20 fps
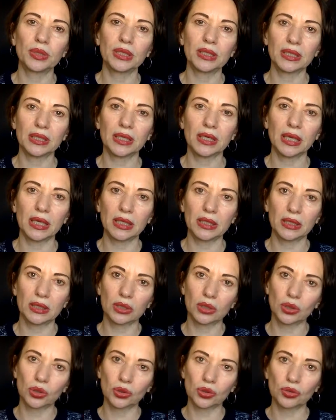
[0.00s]
indicated
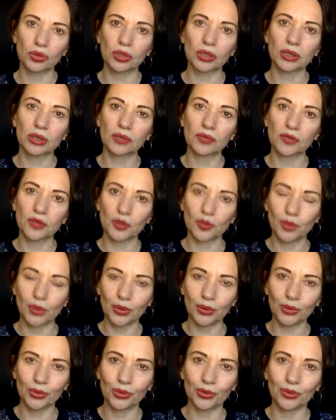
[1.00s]
to treat it with
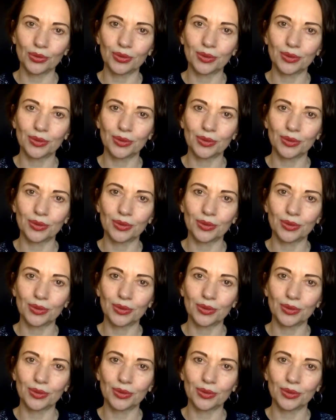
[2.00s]
blue.